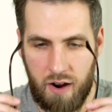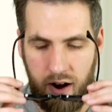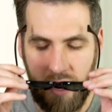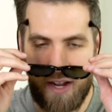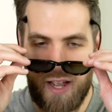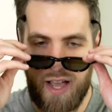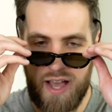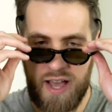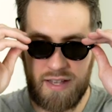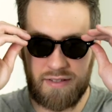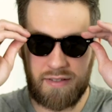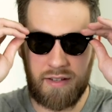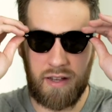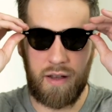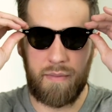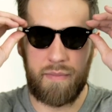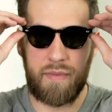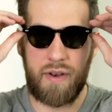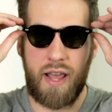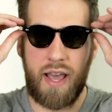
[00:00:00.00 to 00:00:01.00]
All right, guys,
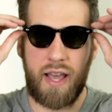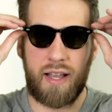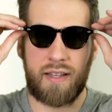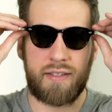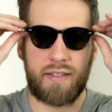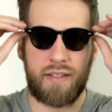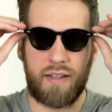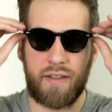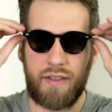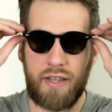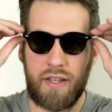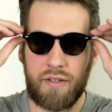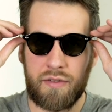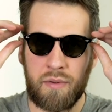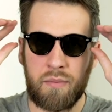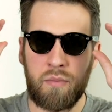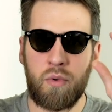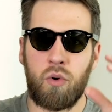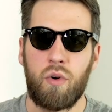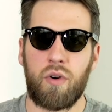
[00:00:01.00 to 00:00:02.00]
up next, these
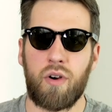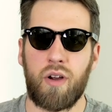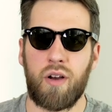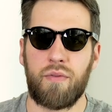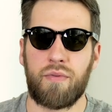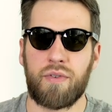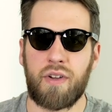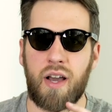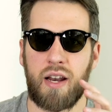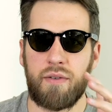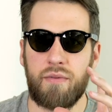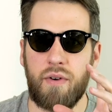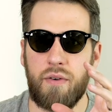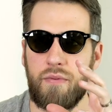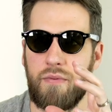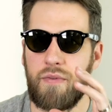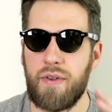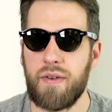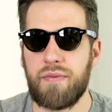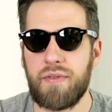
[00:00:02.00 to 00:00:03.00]
are more of kind of a
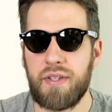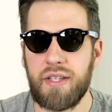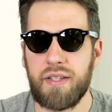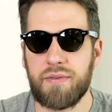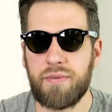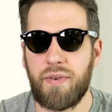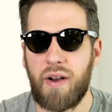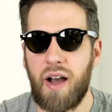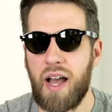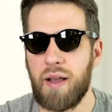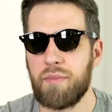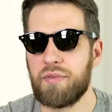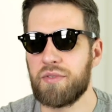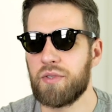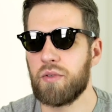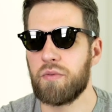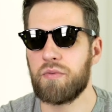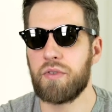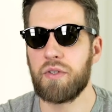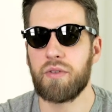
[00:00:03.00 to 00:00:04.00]
50s vibe.
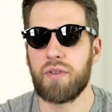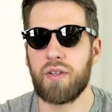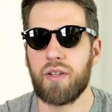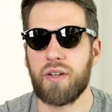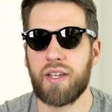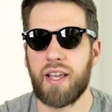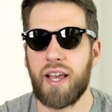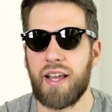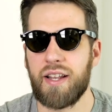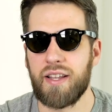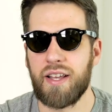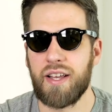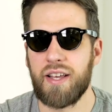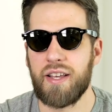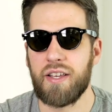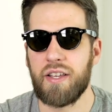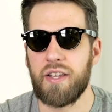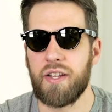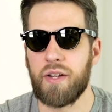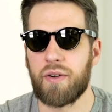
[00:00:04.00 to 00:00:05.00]
So if you look at
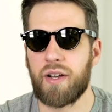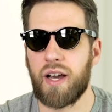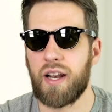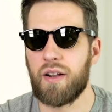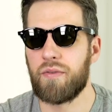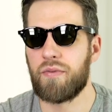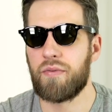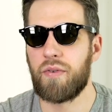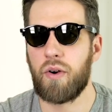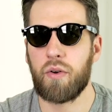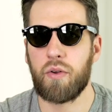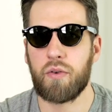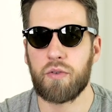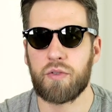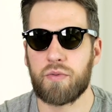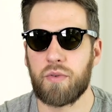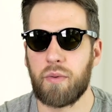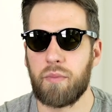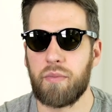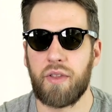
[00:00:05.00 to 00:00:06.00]
you know, kind of
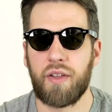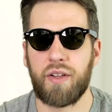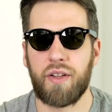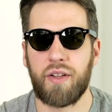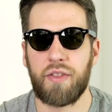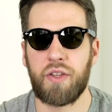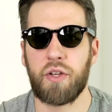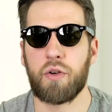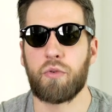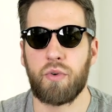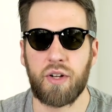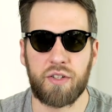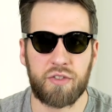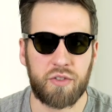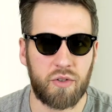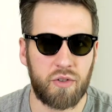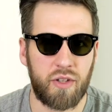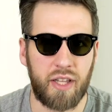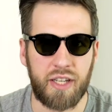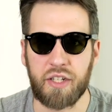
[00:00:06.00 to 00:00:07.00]
photos from the, the
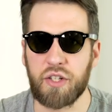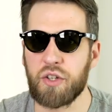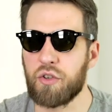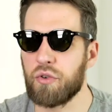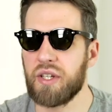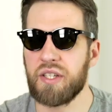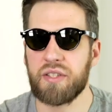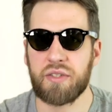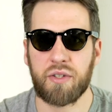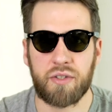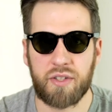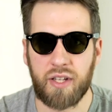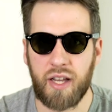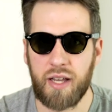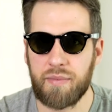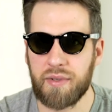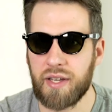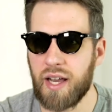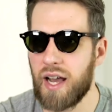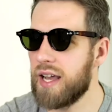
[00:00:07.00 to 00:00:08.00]
original like greaser
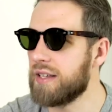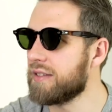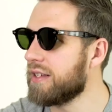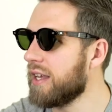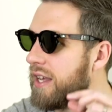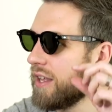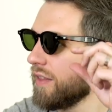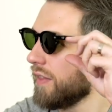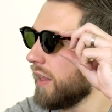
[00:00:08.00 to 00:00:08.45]
type guys.